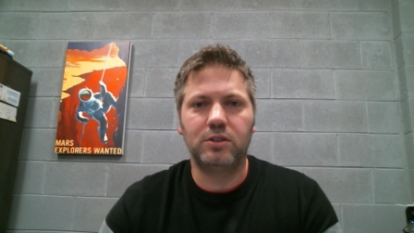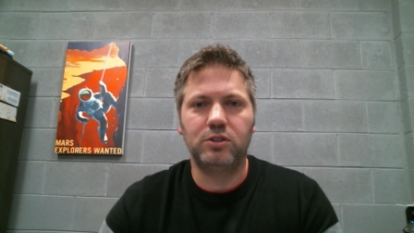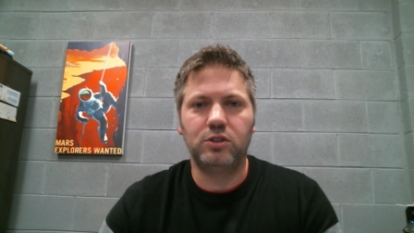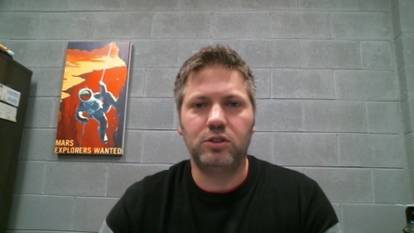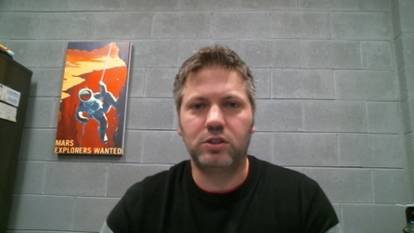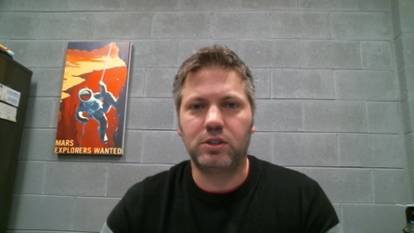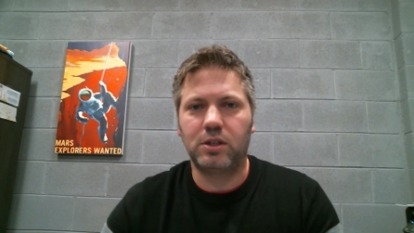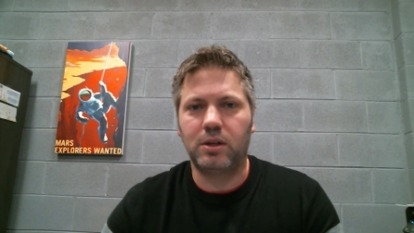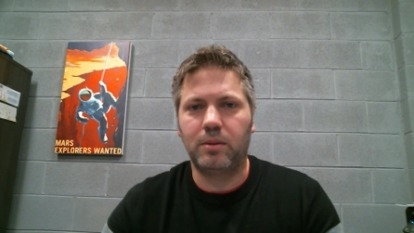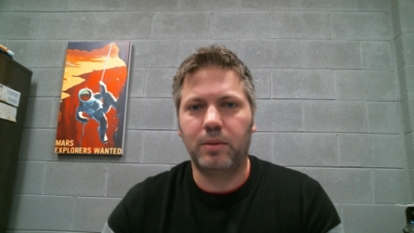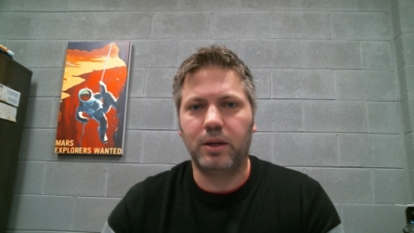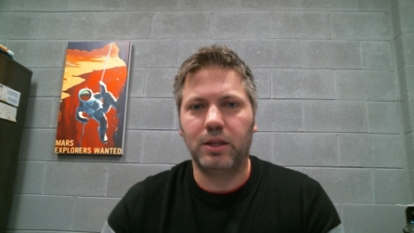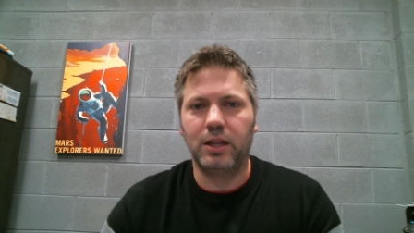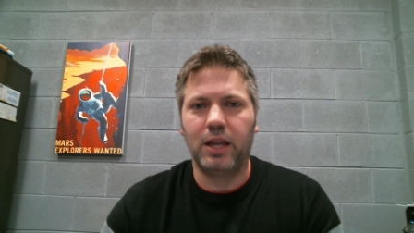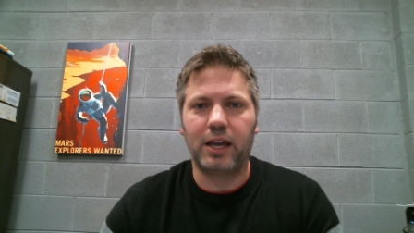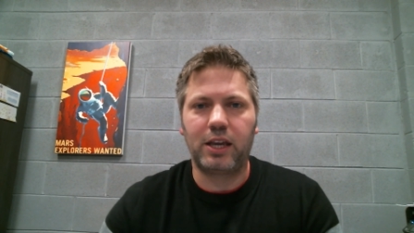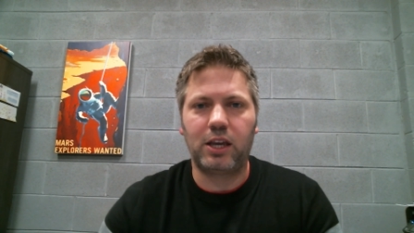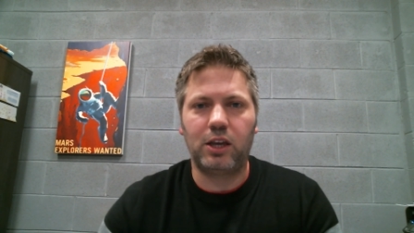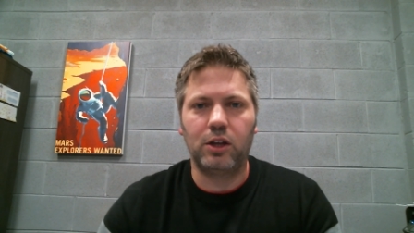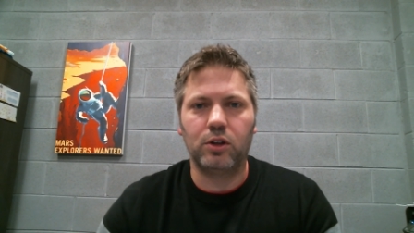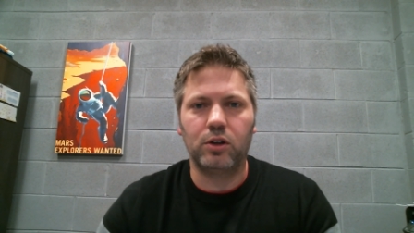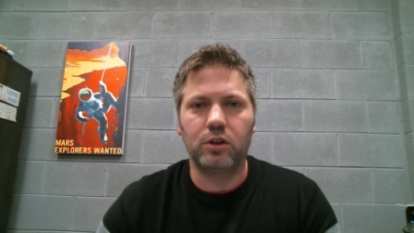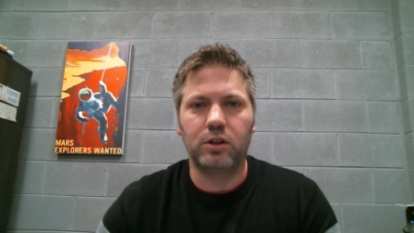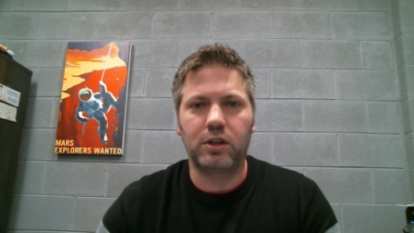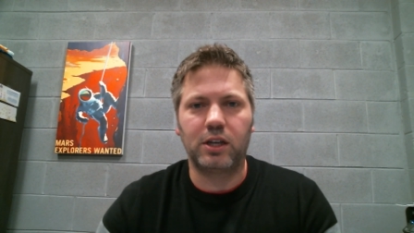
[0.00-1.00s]
using a
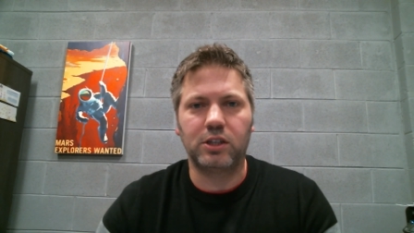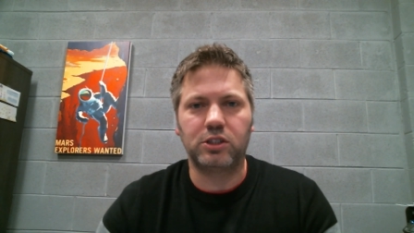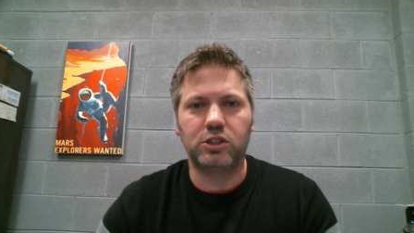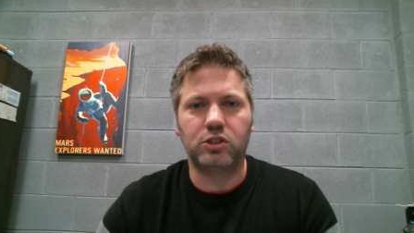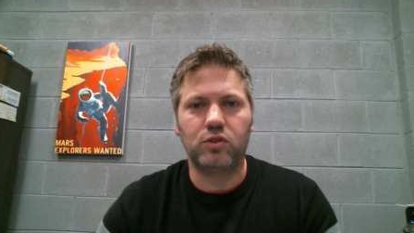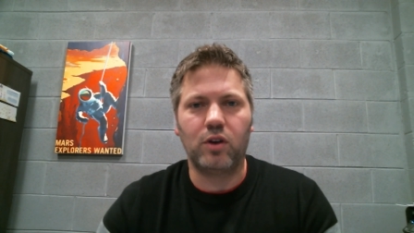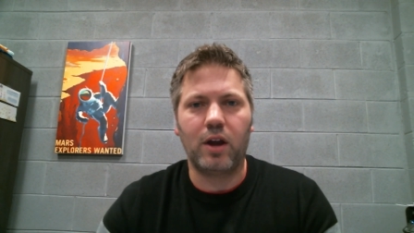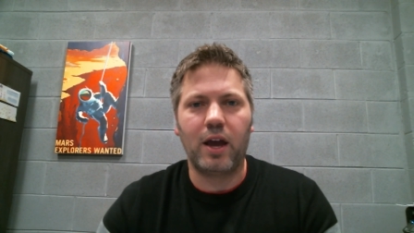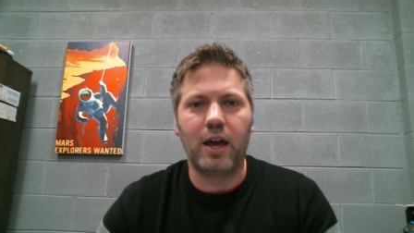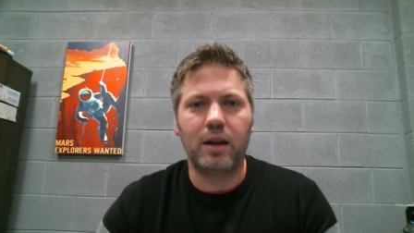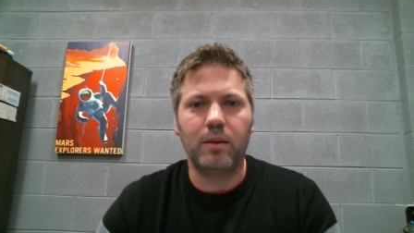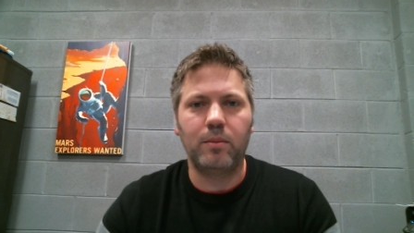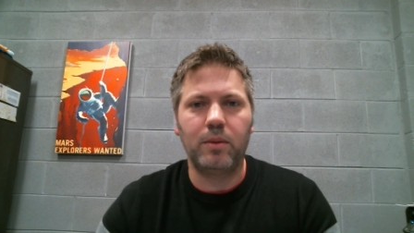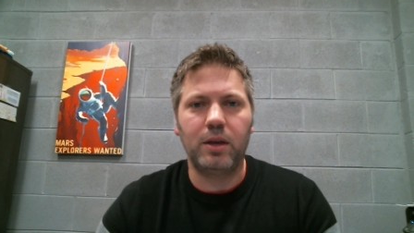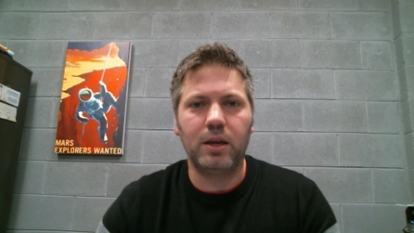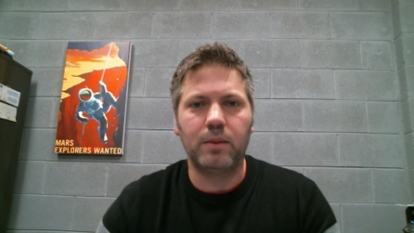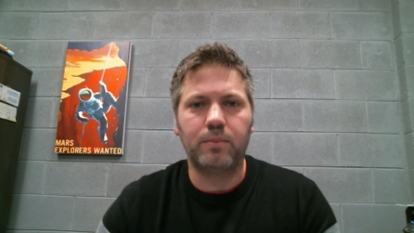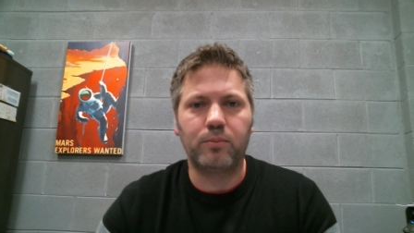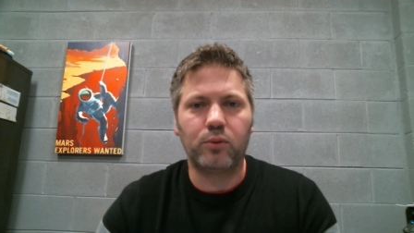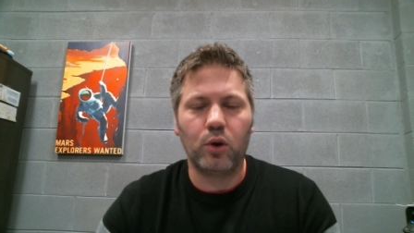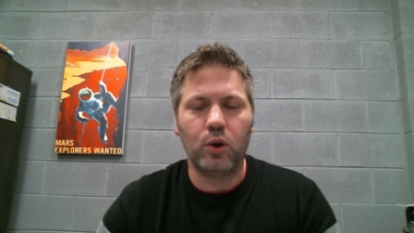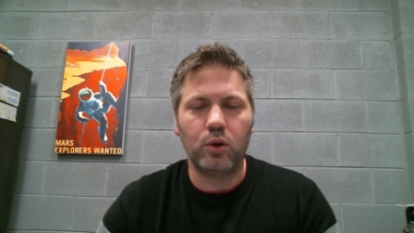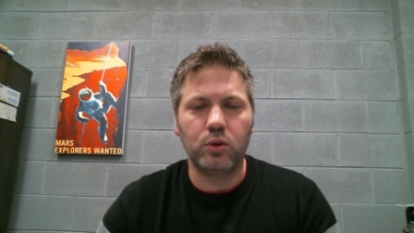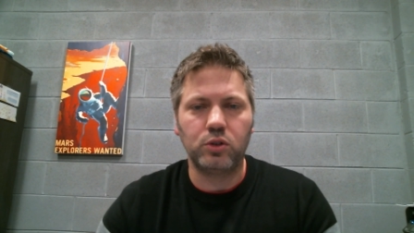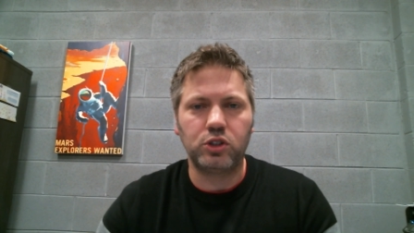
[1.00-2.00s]
molecular gastronomy
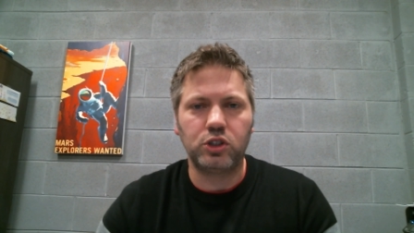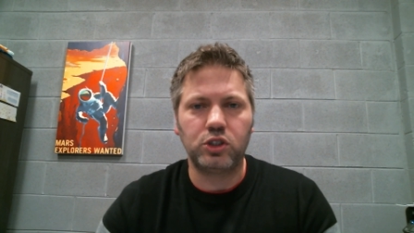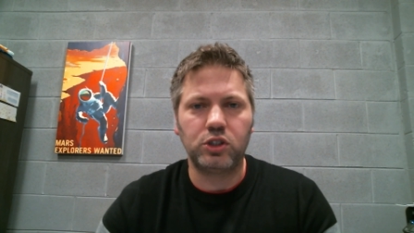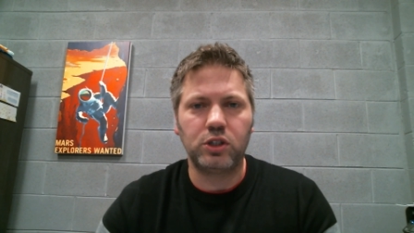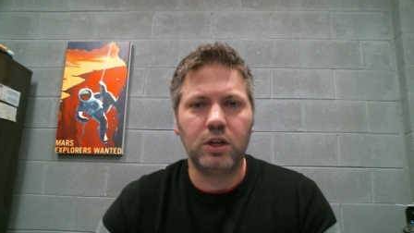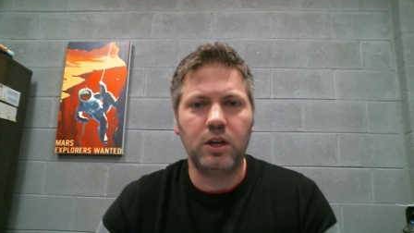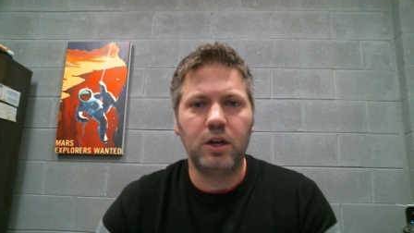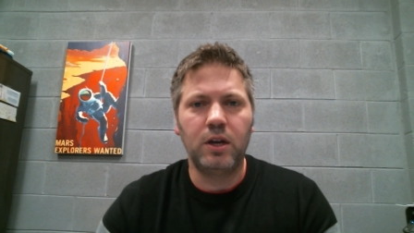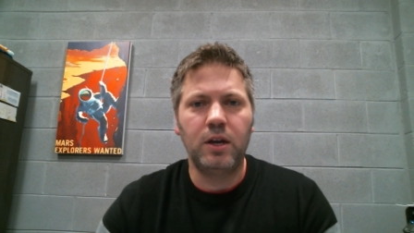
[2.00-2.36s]
approach.